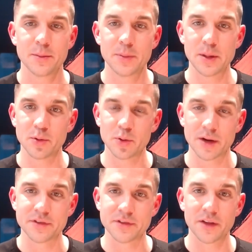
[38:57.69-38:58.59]
people who
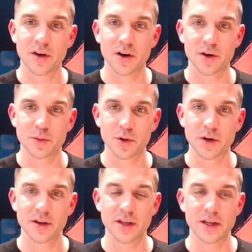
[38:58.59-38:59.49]
have done the hard
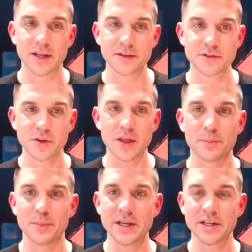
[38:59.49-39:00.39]
work, it gives you
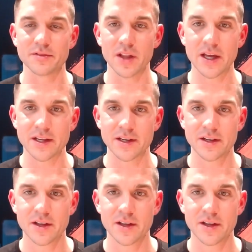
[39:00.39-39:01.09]
beacon of light